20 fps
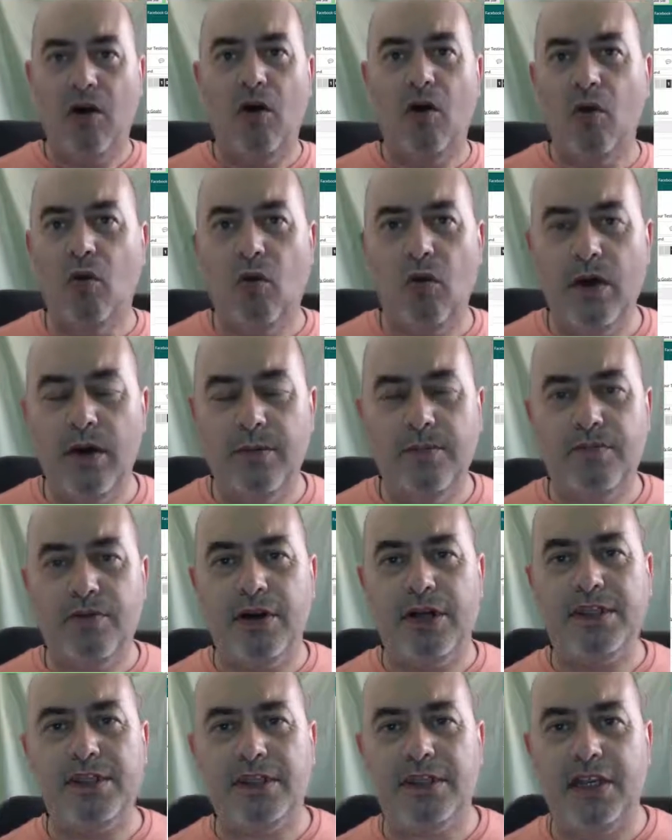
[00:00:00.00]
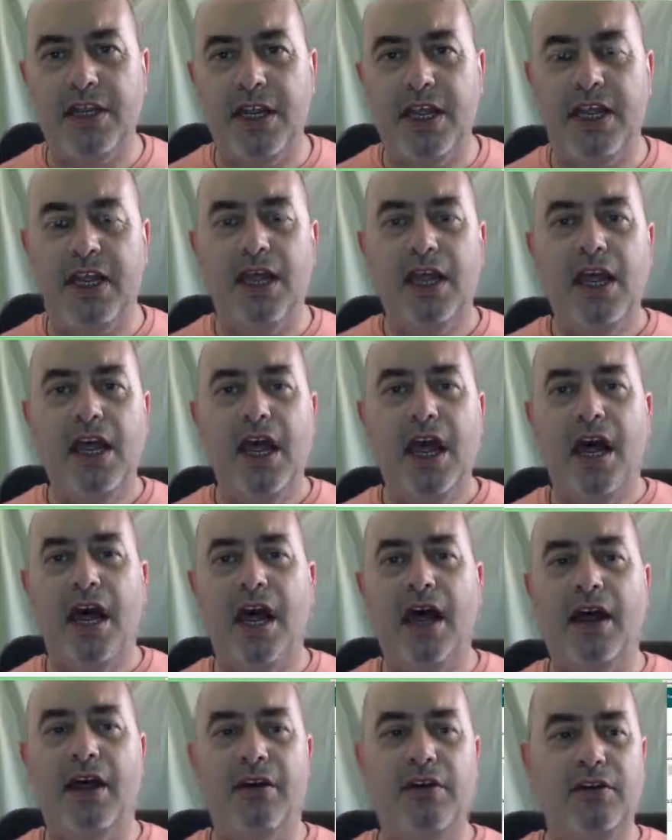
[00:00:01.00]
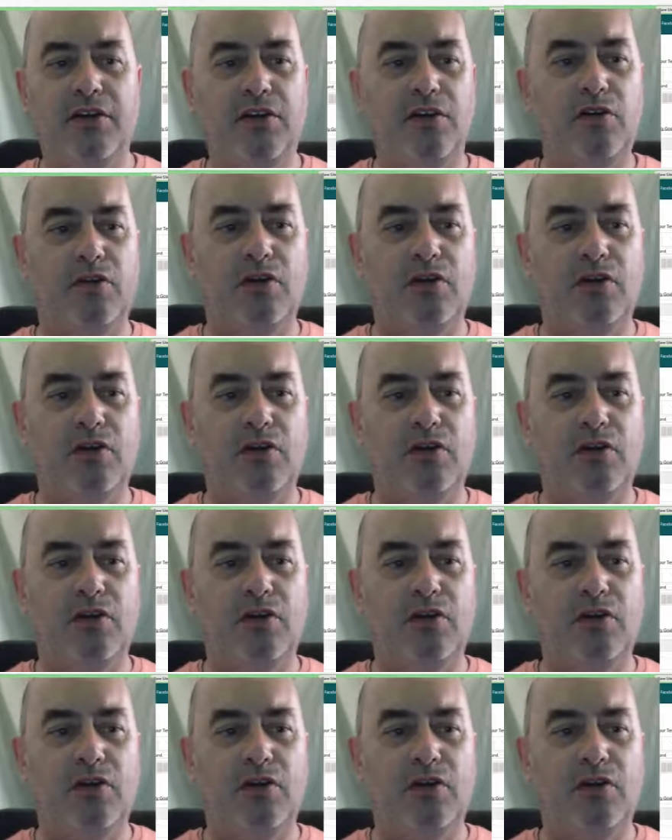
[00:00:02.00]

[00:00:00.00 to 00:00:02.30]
whole WordPress thing. You